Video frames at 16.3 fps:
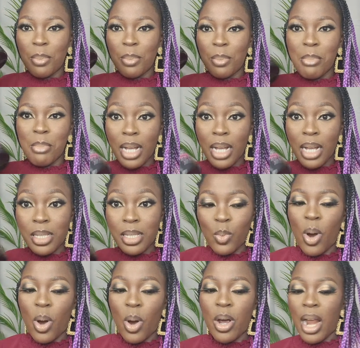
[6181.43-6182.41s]
matte
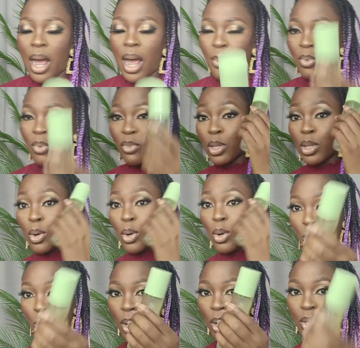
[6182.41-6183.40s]
one and we've got the
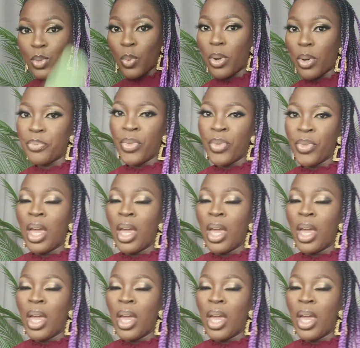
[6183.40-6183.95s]
luminous one.